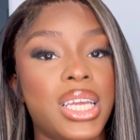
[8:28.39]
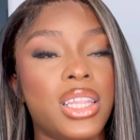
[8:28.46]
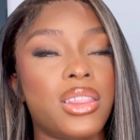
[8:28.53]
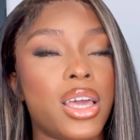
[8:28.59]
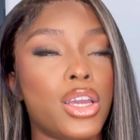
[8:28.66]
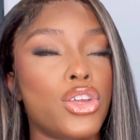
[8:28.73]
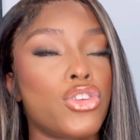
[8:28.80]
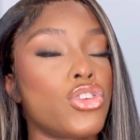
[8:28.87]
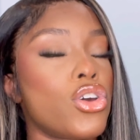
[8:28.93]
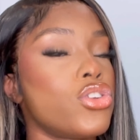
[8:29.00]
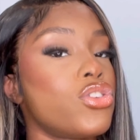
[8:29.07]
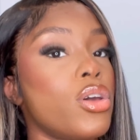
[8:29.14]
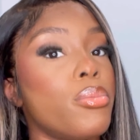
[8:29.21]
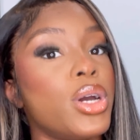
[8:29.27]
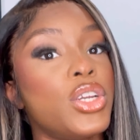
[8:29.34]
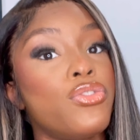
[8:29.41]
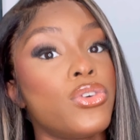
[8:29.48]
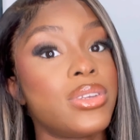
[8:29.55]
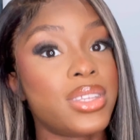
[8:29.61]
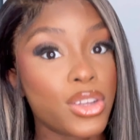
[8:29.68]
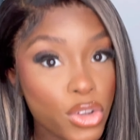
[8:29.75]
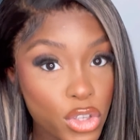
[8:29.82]
thank you so much for
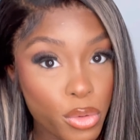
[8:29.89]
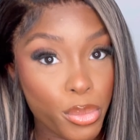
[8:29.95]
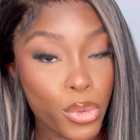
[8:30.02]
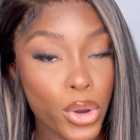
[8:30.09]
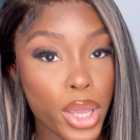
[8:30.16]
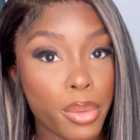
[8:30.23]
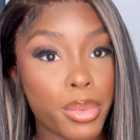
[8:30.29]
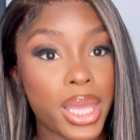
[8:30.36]
still supporting me,